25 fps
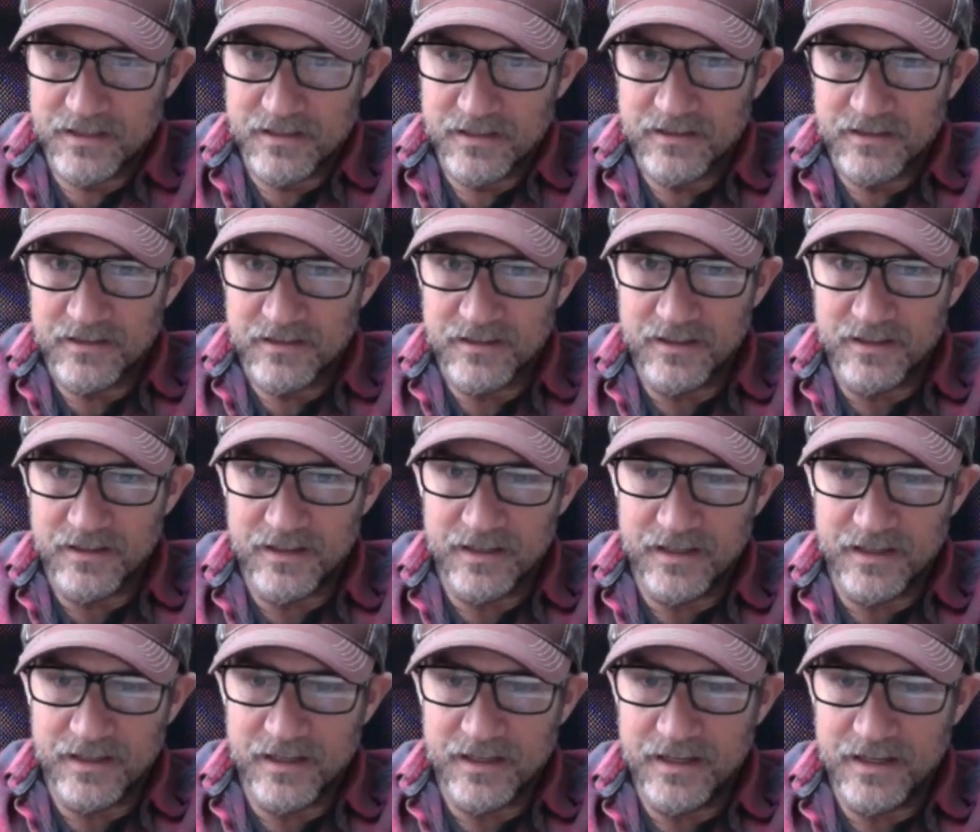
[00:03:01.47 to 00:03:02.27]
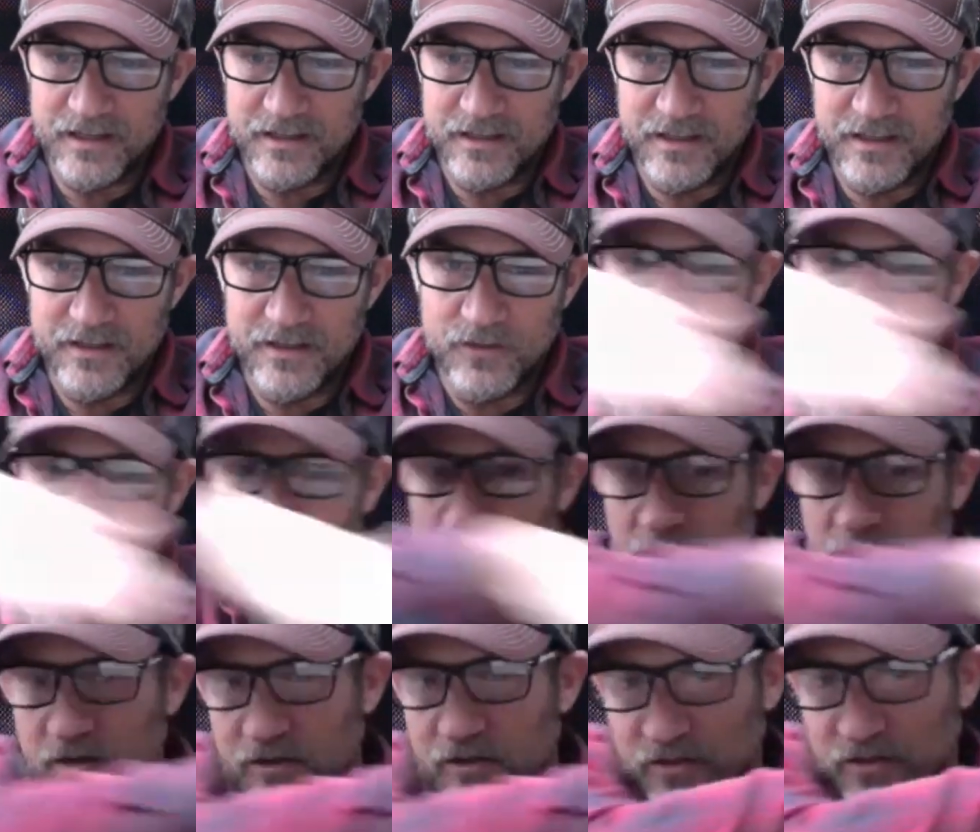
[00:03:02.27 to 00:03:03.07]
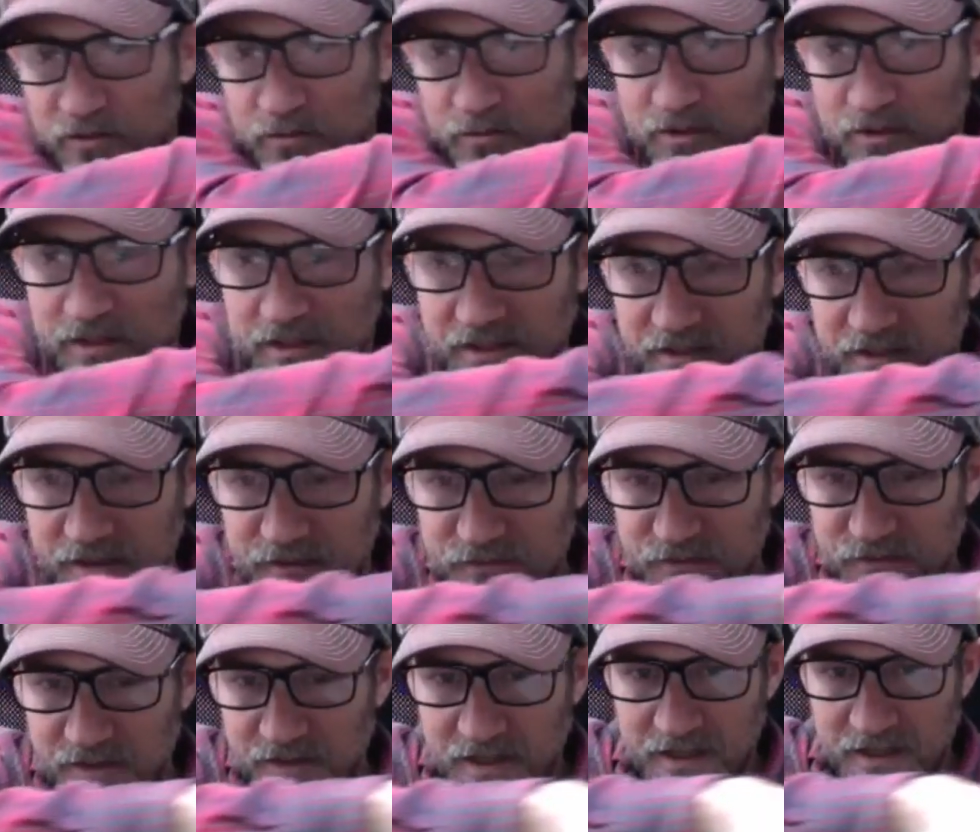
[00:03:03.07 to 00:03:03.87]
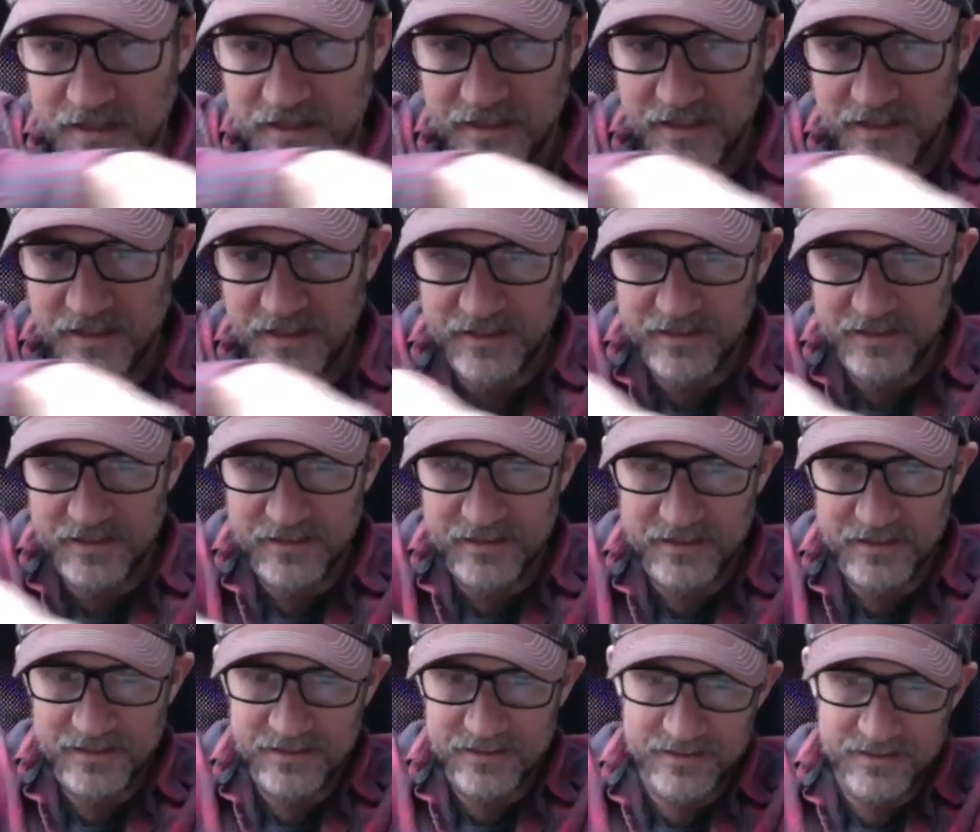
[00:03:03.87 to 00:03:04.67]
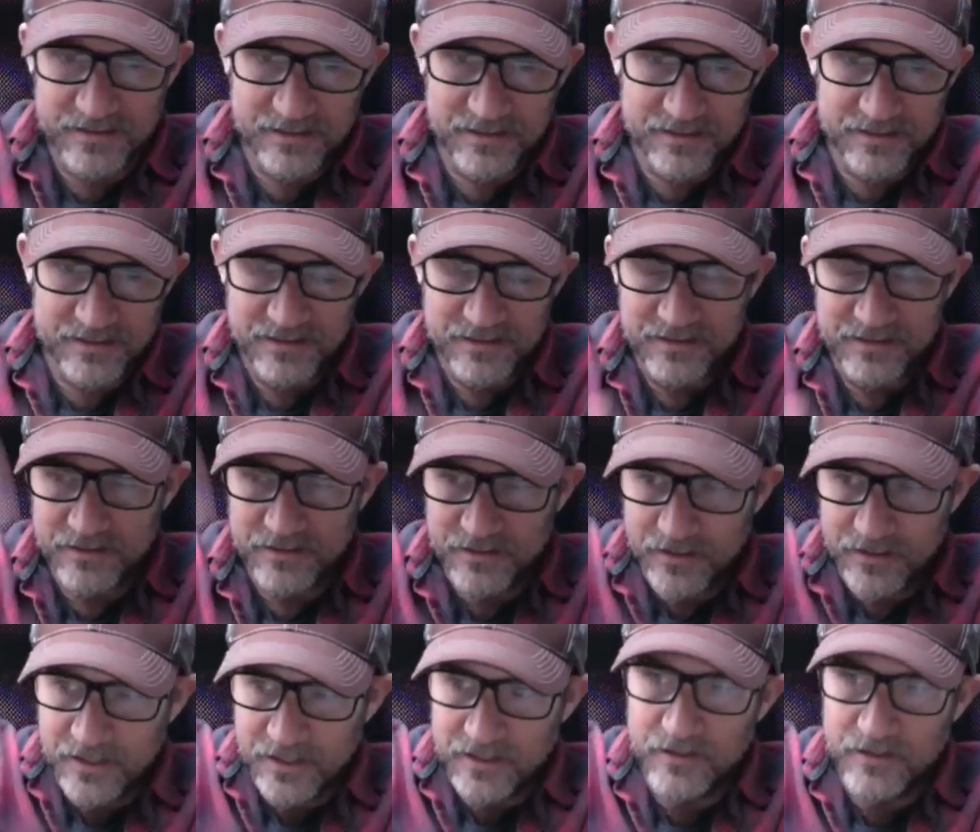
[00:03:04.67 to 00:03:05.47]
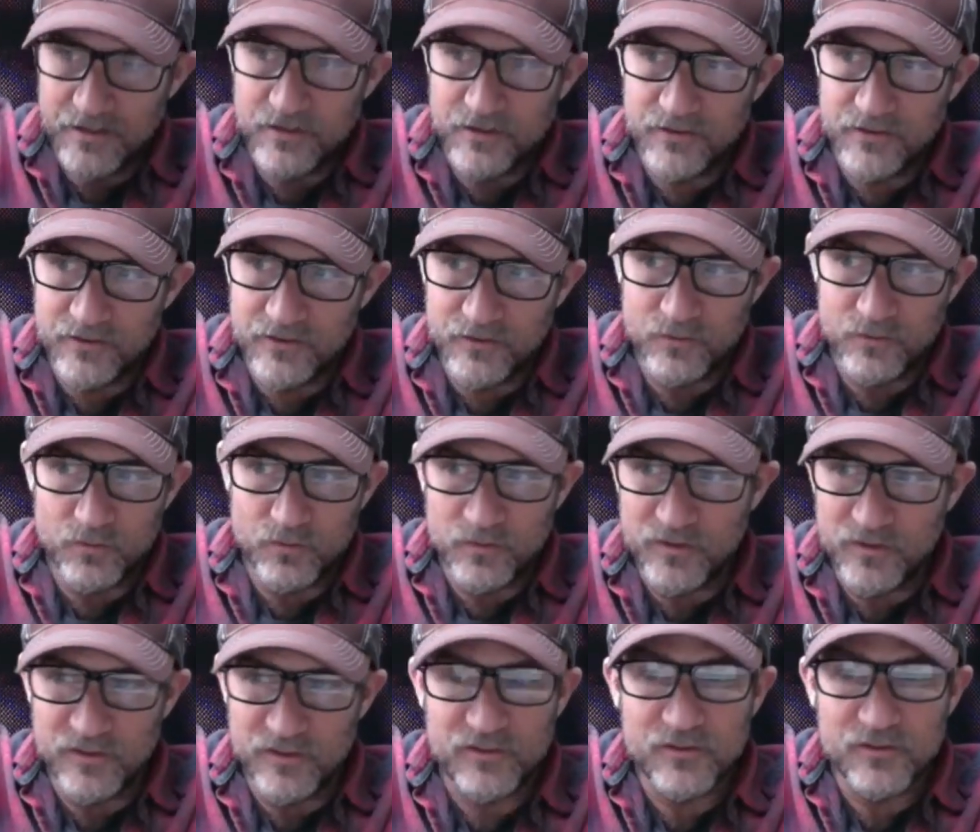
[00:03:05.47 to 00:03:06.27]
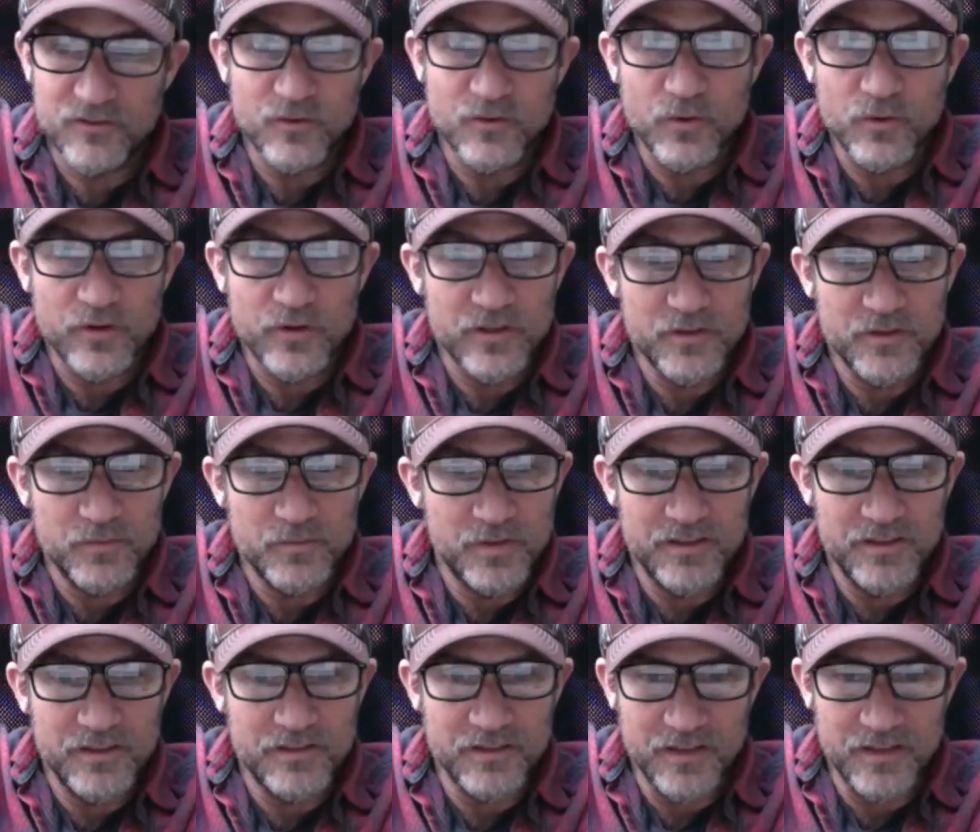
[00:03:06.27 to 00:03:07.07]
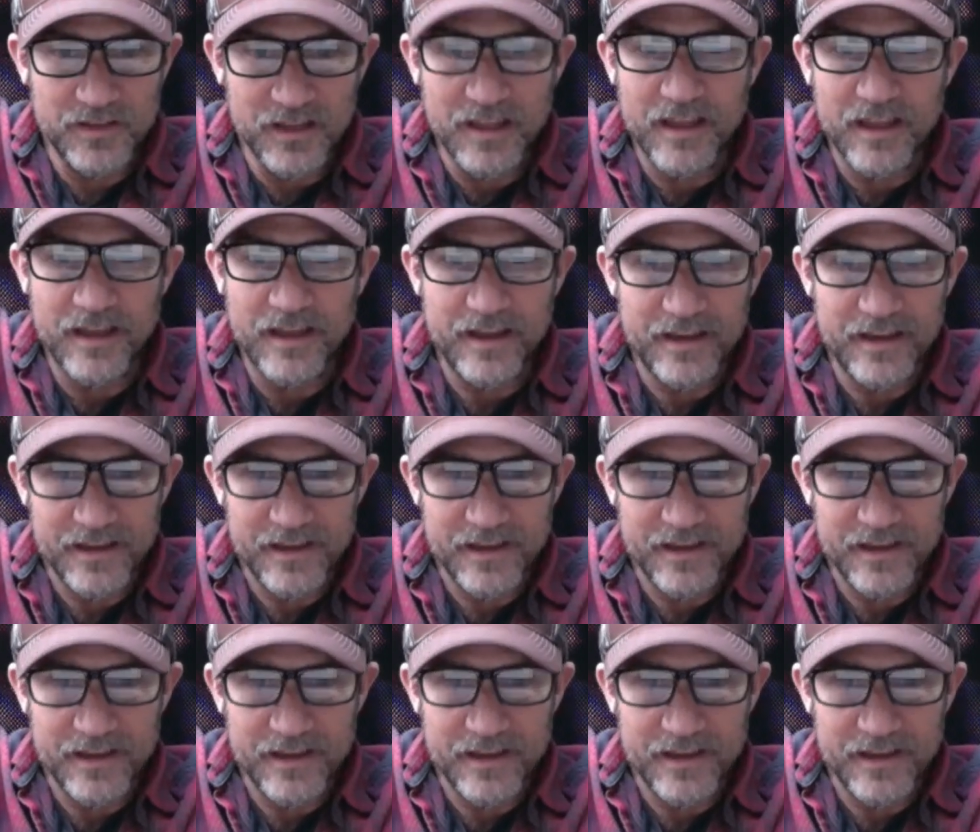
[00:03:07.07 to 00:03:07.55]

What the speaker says: Okay. And then the water's completely flat again. And there's this distorted piece of clay.